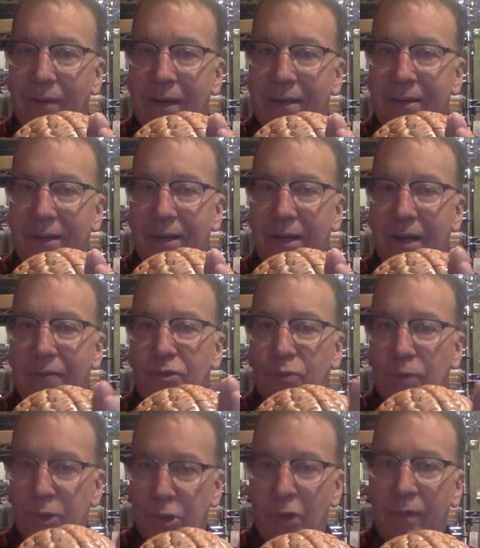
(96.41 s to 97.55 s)
right, you're going to have
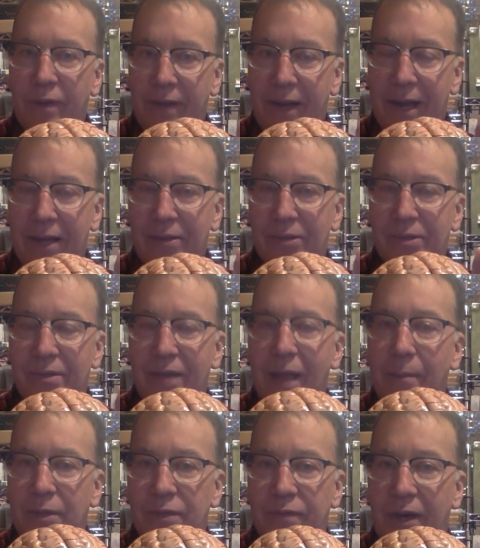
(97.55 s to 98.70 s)
switch over to the next
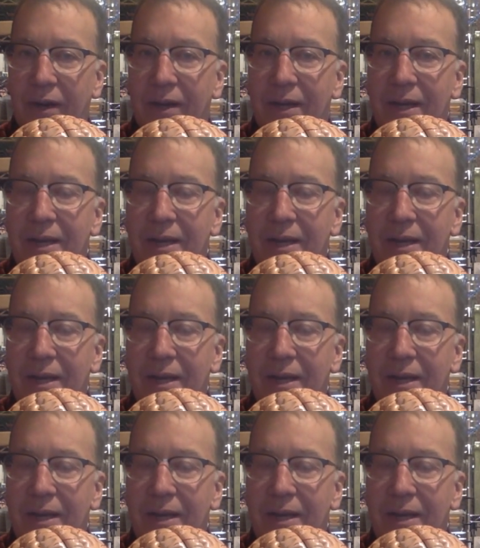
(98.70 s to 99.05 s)
hemisphere,